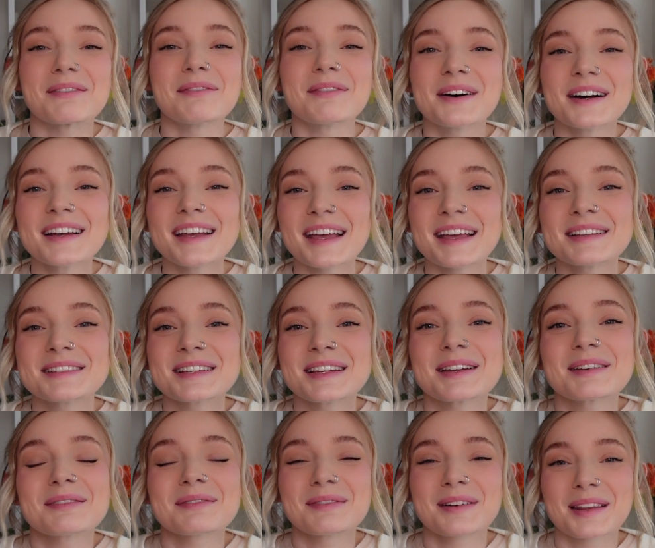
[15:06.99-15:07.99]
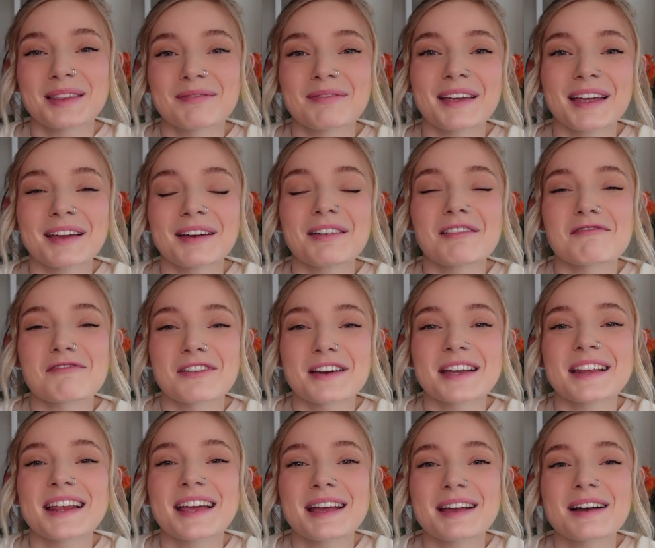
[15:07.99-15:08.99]
what is it with me
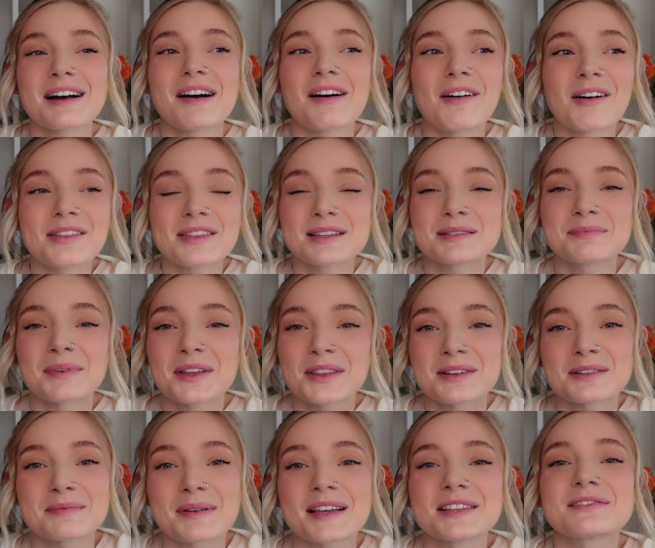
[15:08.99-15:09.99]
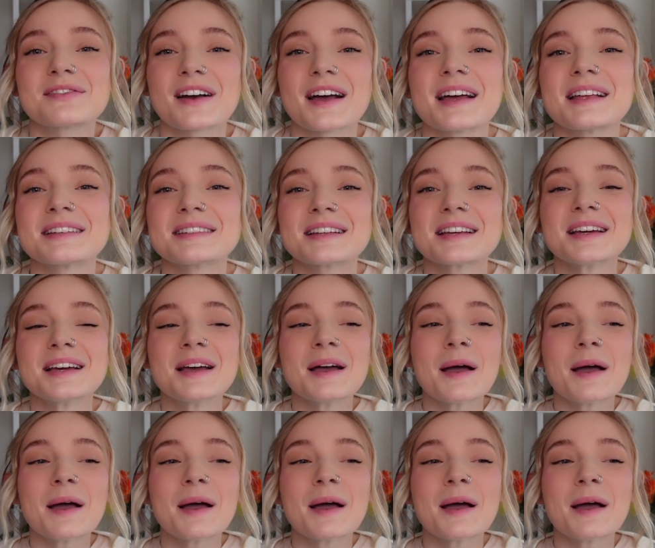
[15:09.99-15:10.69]
reading all these Brother's Best Friend